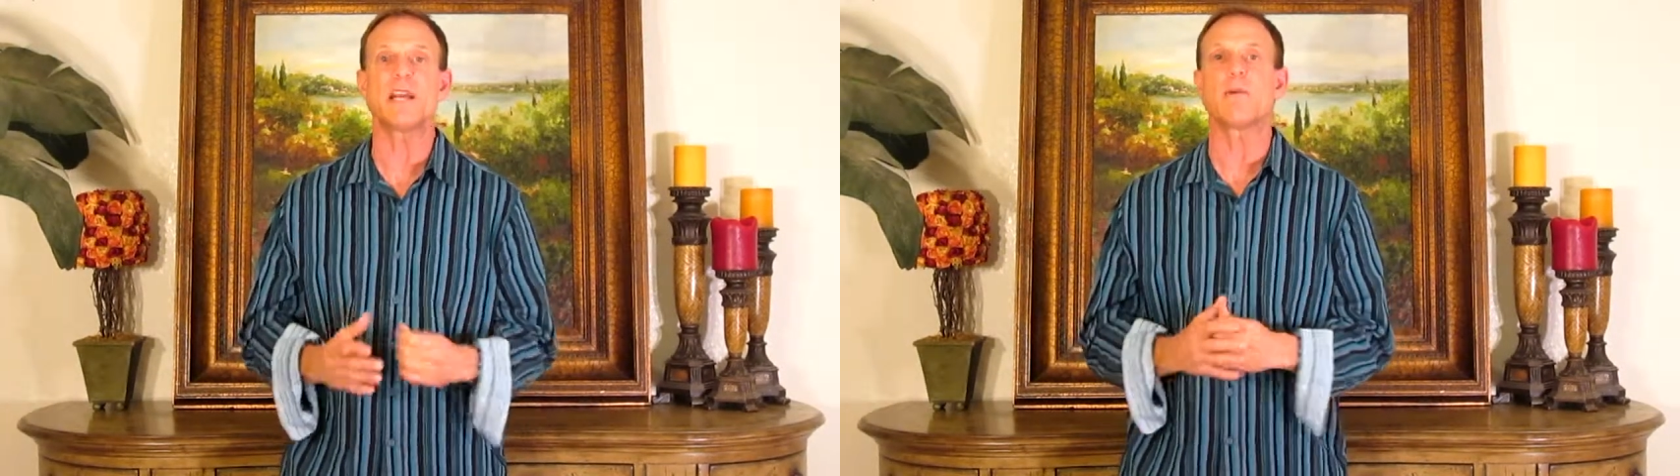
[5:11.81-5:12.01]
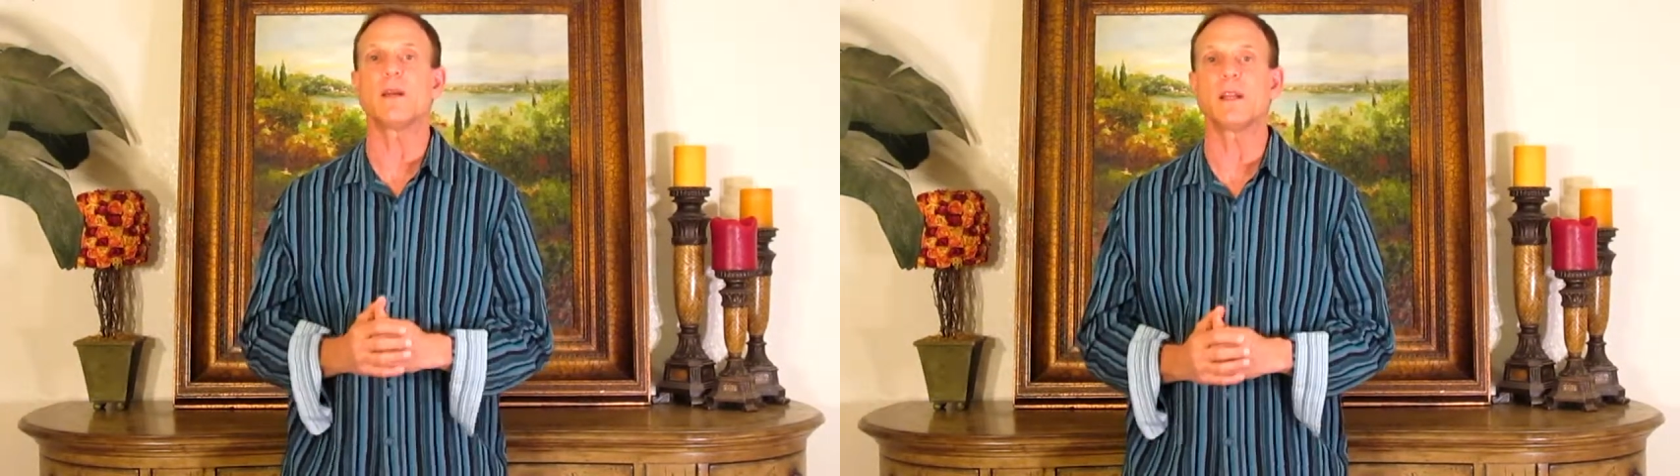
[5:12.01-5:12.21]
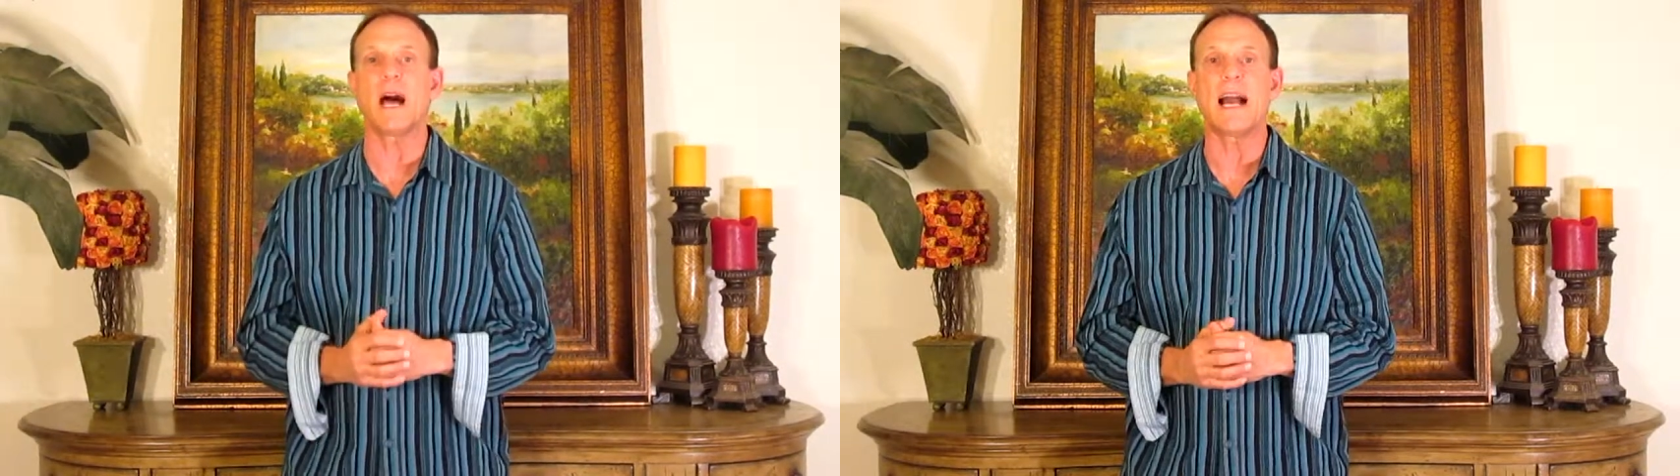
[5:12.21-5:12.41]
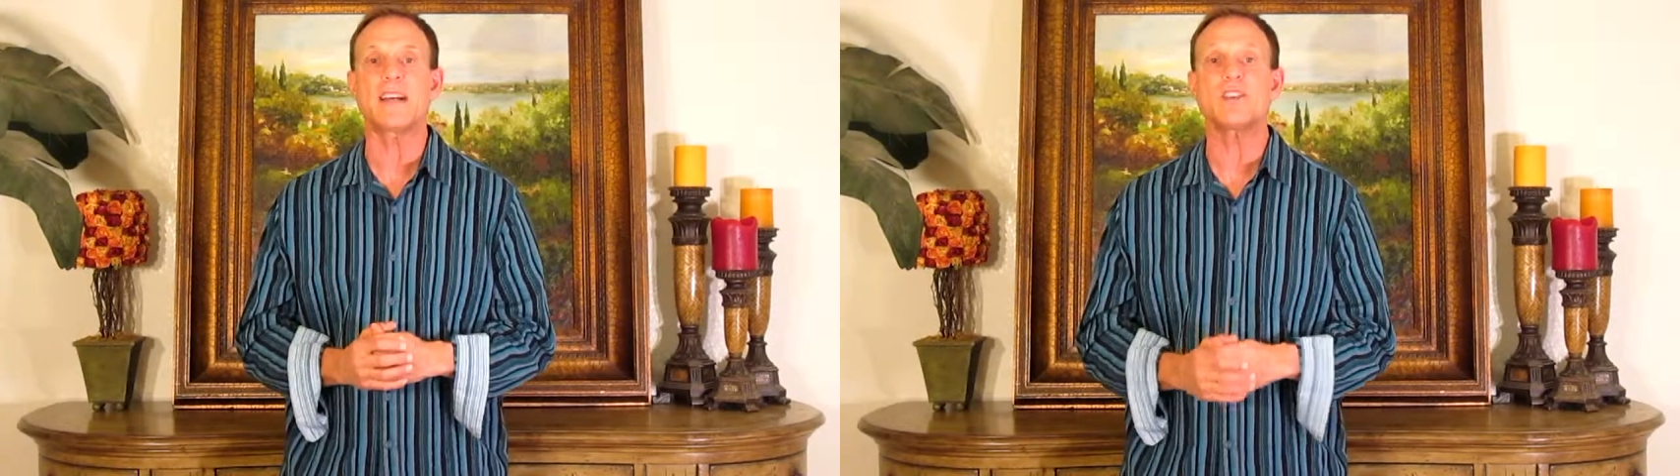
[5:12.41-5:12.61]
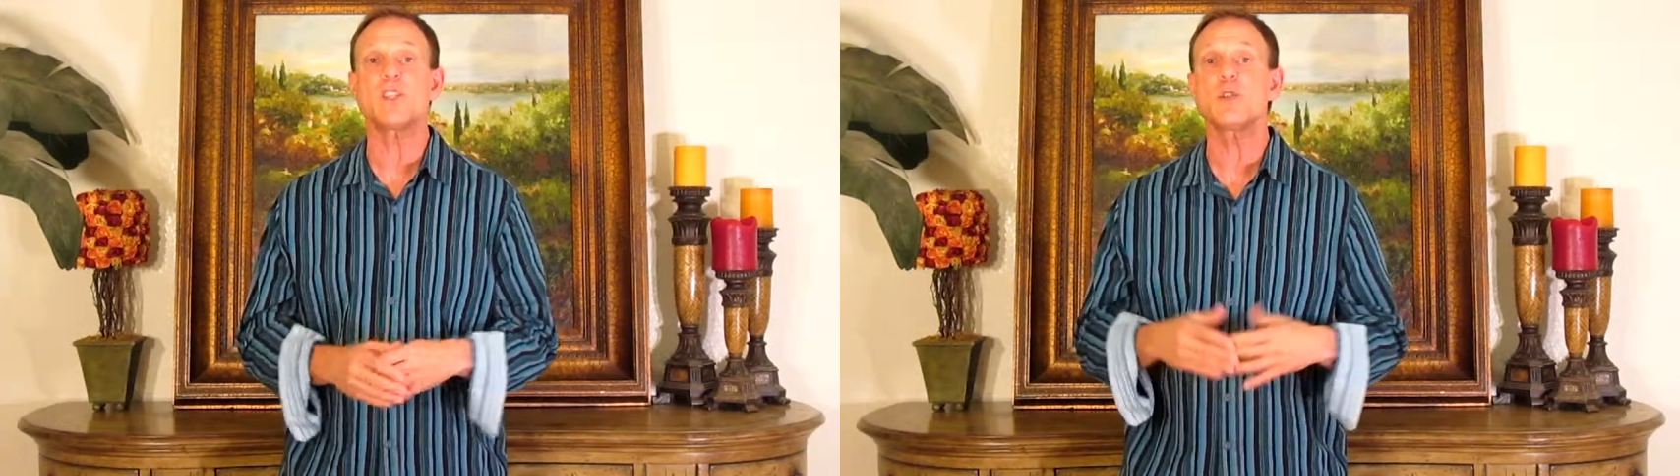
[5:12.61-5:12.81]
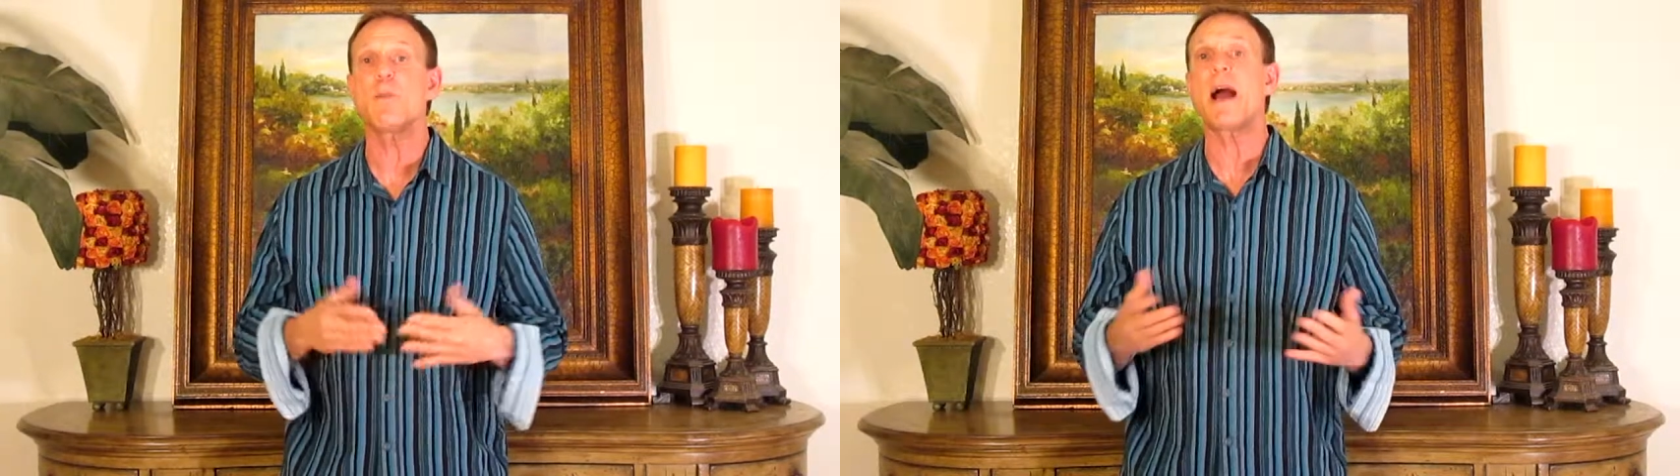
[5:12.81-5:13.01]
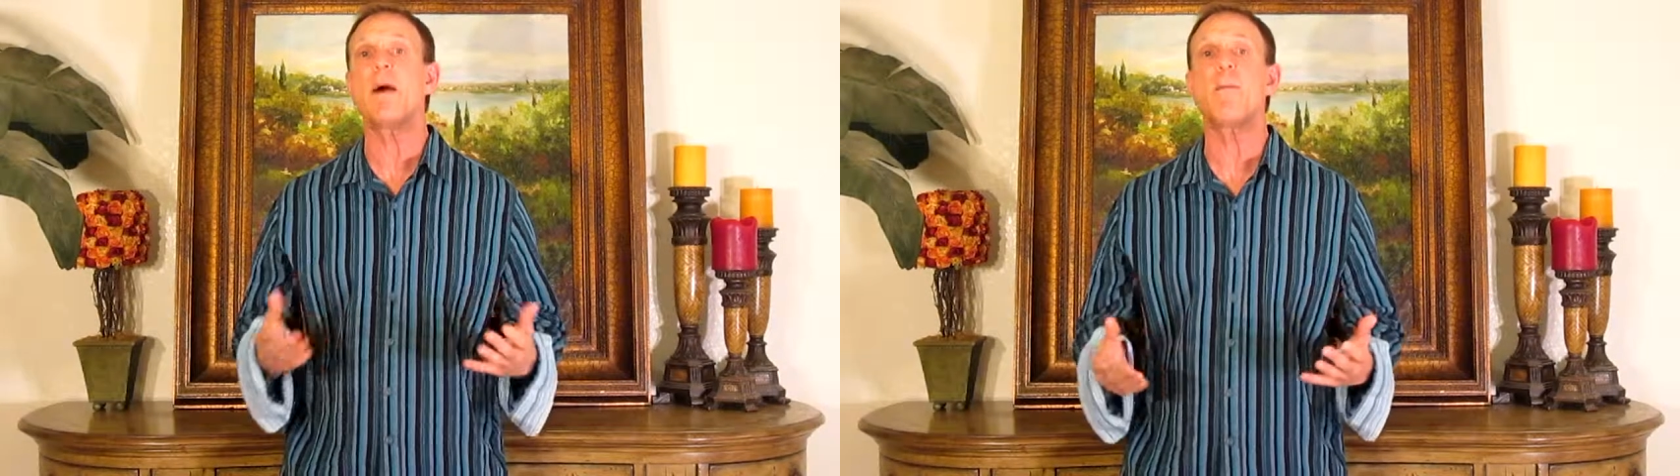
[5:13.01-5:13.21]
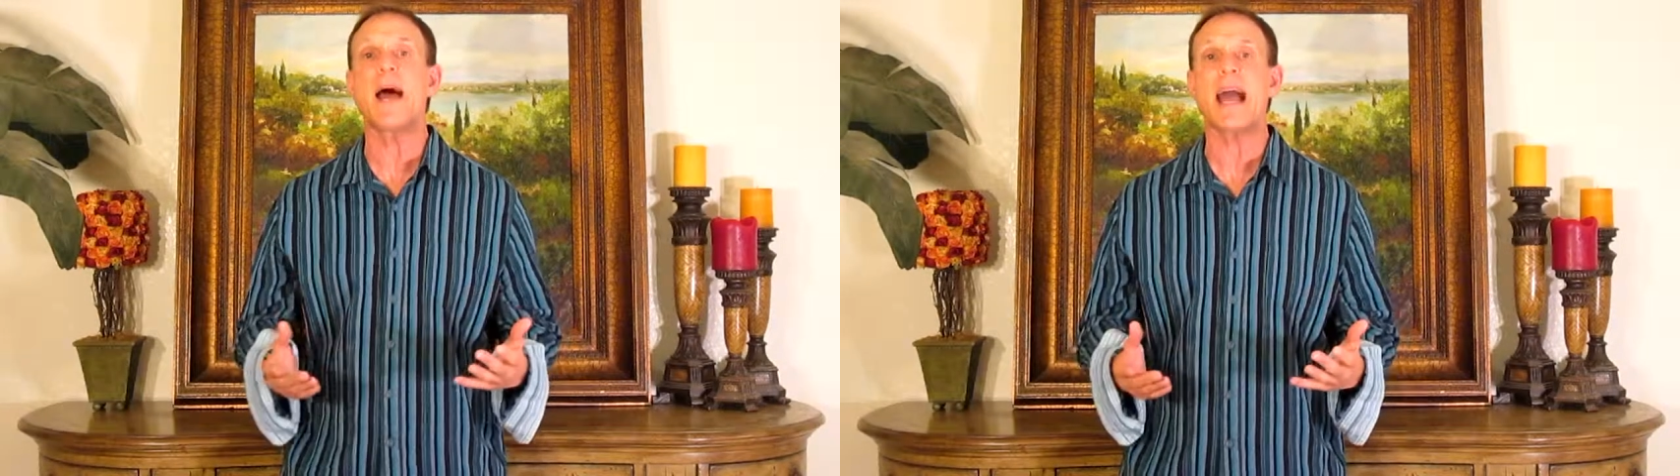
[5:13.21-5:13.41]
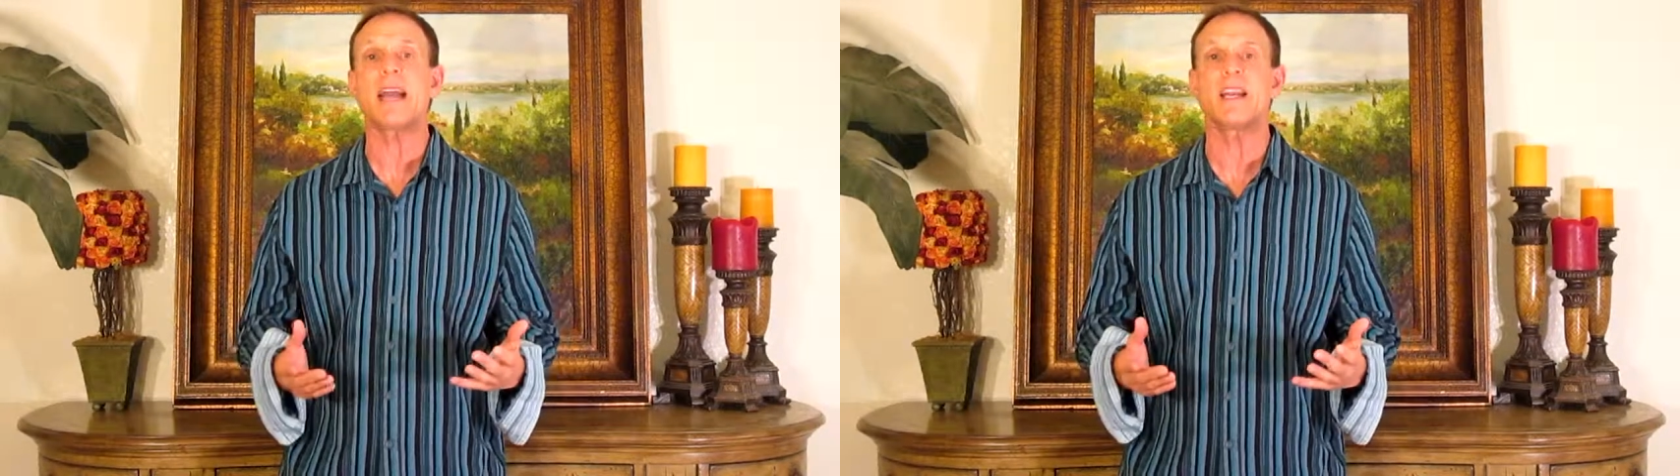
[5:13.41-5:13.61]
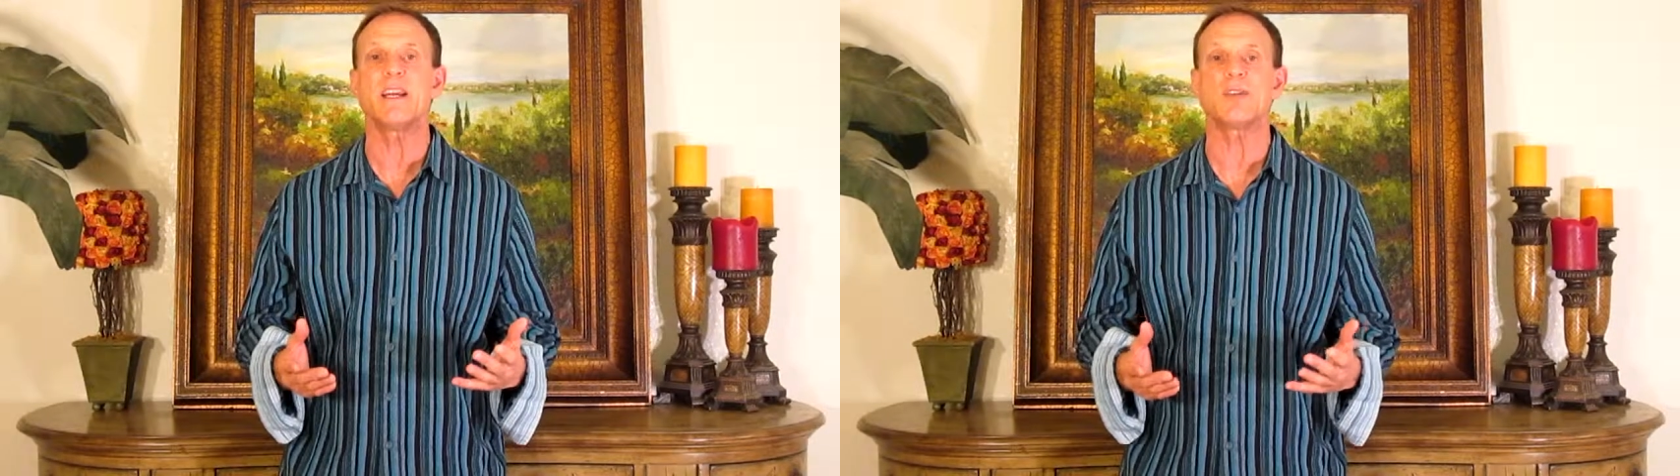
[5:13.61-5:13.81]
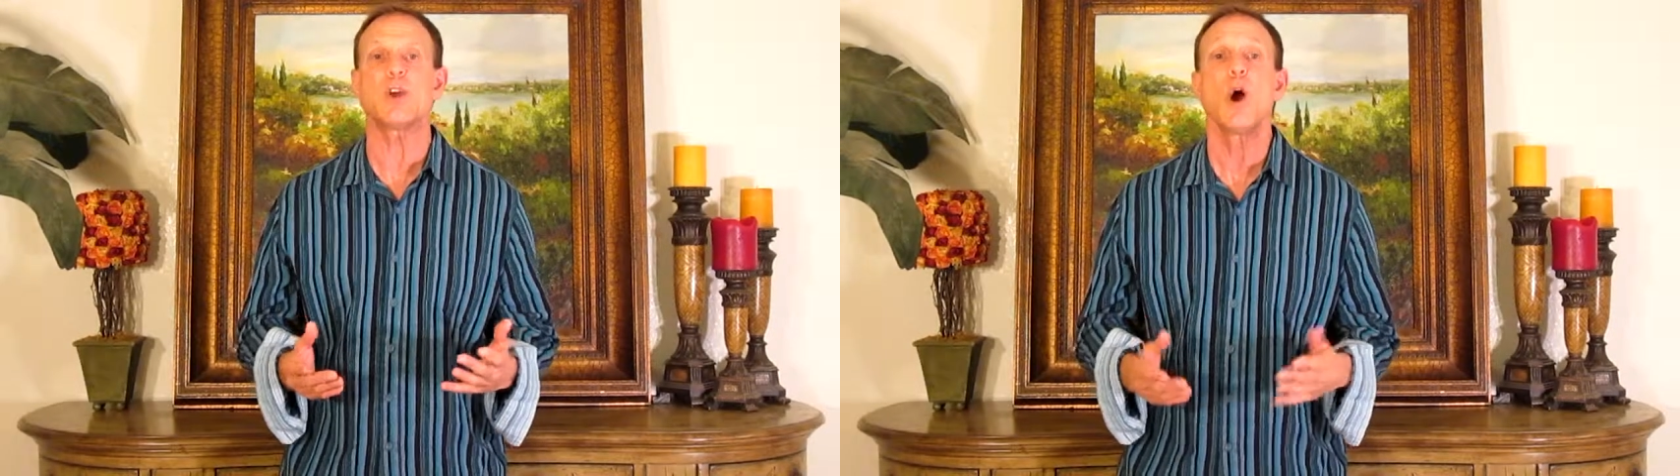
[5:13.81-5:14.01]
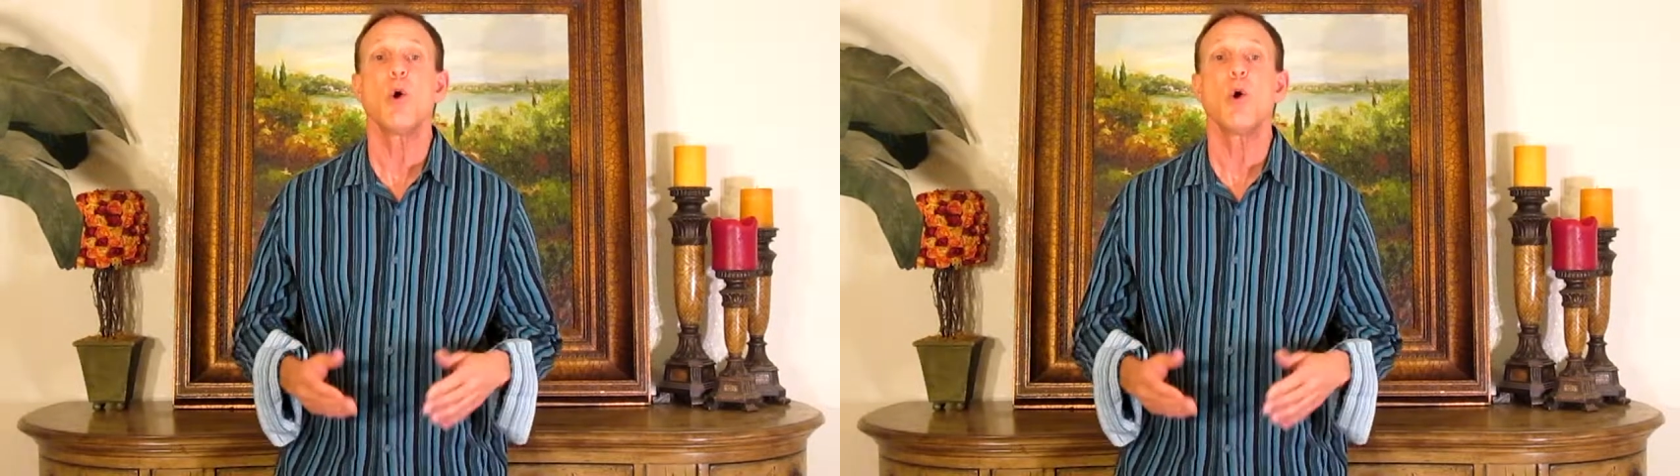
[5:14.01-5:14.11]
they relax and smile back at us.